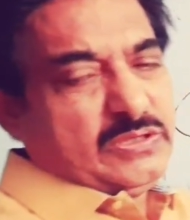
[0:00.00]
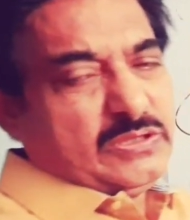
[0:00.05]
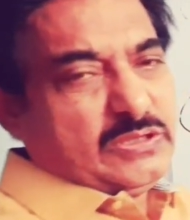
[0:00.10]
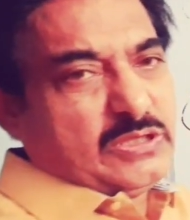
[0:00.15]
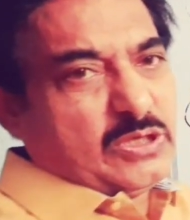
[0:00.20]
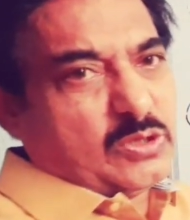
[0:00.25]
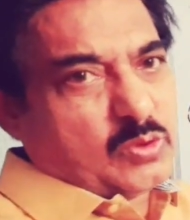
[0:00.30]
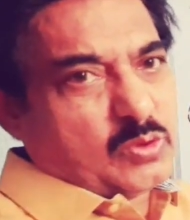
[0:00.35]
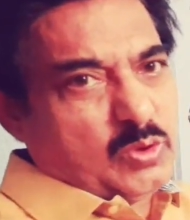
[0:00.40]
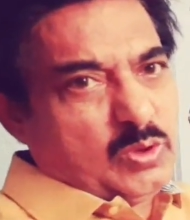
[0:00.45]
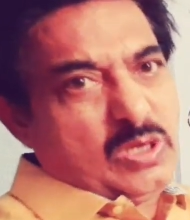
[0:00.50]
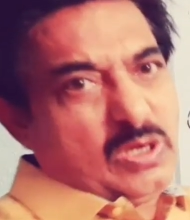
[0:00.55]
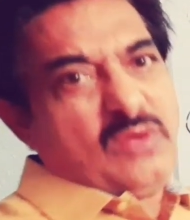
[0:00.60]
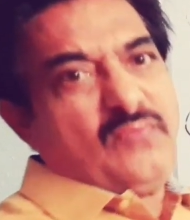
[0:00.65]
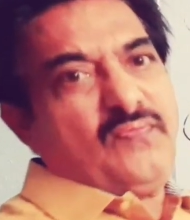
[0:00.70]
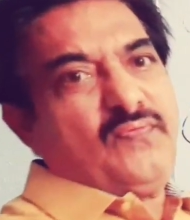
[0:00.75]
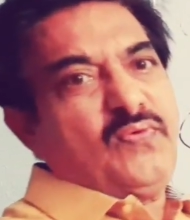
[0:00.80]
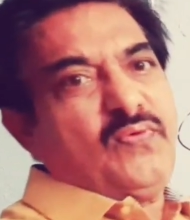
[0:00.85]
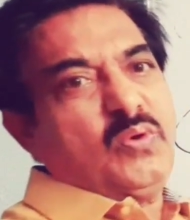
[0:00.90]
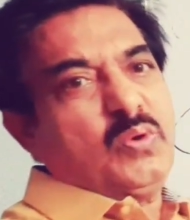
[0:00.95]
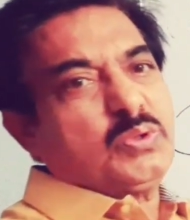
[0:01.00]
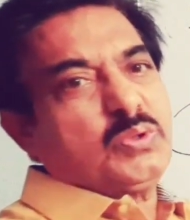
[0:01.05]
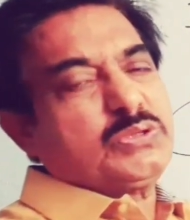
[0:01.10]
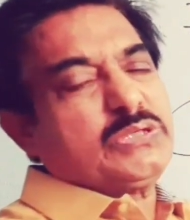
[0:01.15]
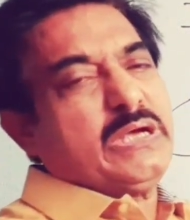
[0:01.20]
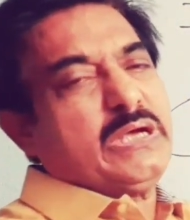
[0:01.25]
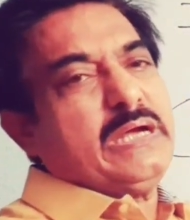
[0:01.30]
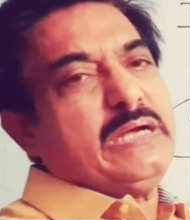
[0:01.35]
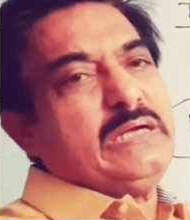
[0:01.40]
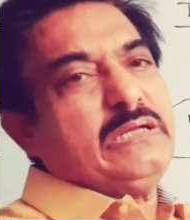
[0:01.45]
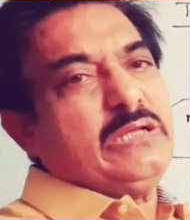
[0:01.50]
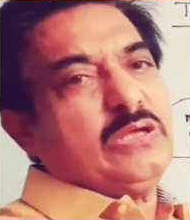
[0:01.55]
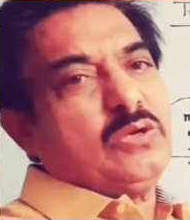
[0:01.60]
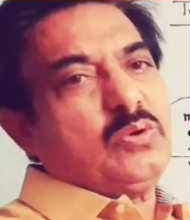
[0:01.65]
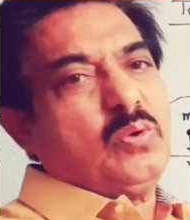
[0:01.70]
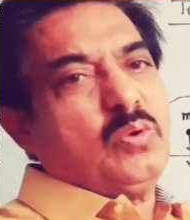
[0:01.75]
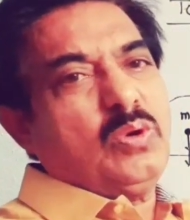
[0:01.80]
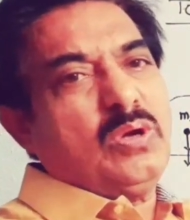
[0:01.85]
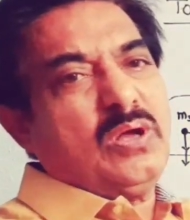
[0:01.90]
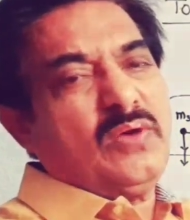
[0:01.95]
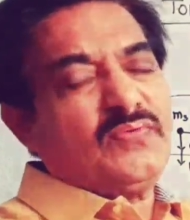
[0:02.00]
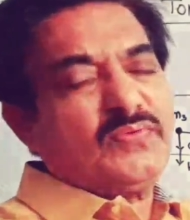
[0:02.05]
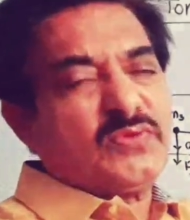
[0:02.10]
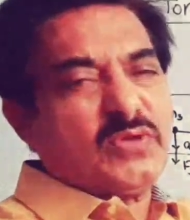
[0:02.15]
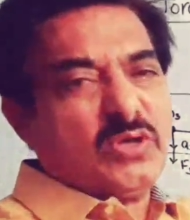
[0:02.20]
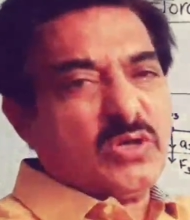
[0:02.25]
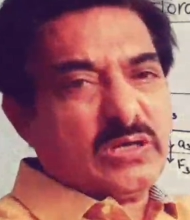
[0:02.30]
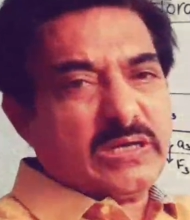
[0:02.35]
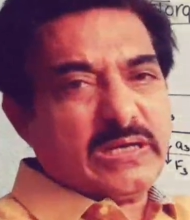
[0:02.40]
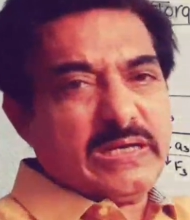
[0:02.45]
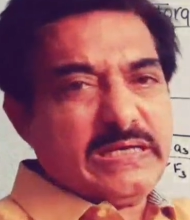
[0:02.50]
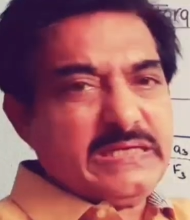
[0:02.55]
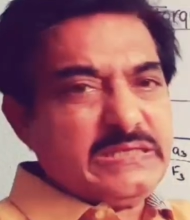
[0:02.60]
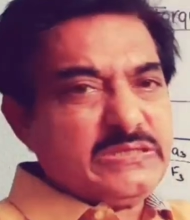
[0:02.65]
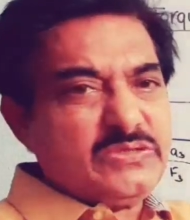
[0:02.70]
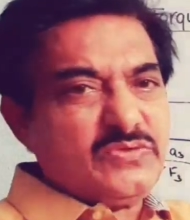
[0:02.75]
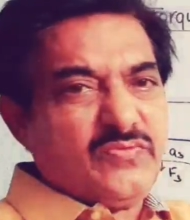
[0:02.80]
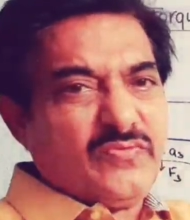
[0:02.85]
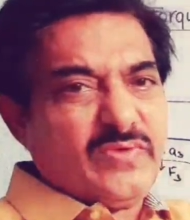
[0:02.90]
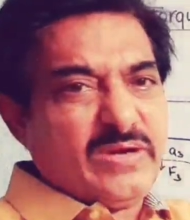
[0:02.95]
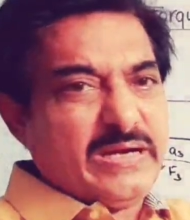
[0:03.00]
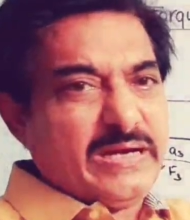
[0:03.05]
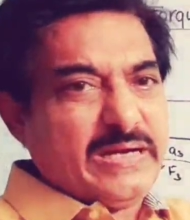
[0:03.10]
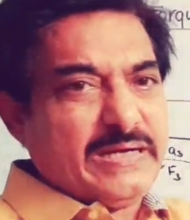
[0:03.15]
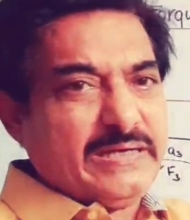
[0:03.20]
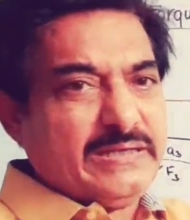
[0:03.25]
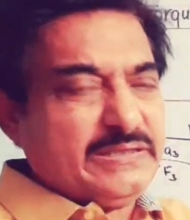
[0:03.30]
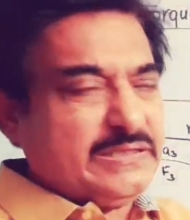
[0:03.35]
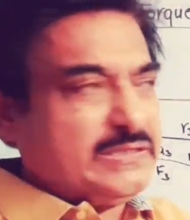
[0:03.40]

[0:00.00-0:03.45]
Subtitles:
The role of force and the role of torque is one and the